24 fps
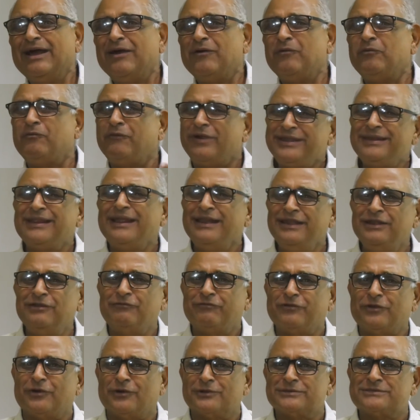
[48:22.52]
What kind
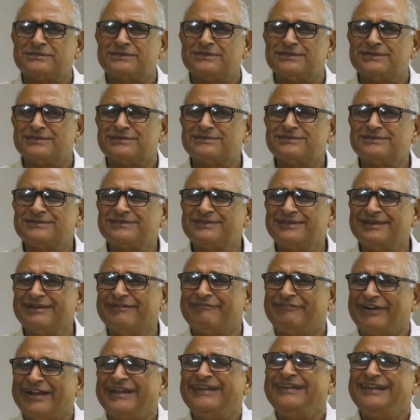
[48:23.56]
of law is this?
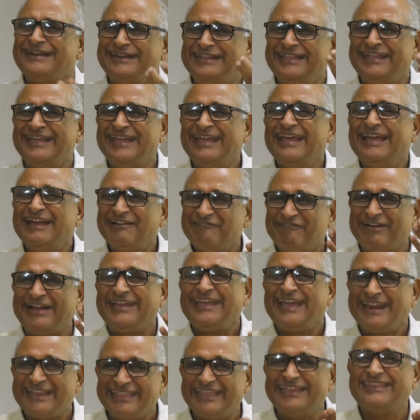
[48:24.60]
Why did they? Why
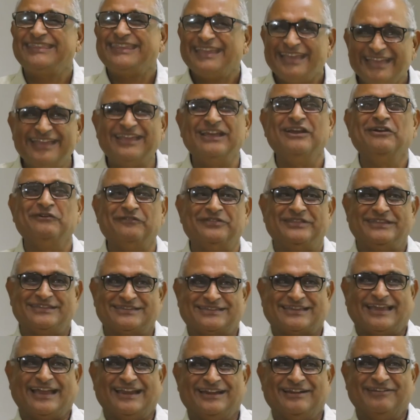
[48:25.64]
are they thinking of this
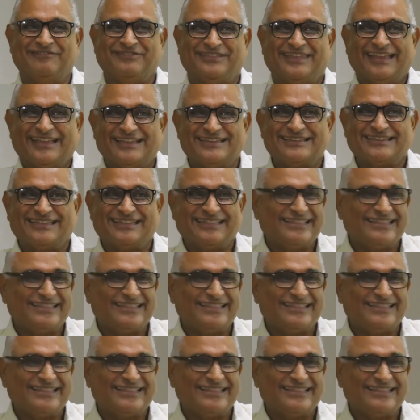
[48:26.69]
kind of things?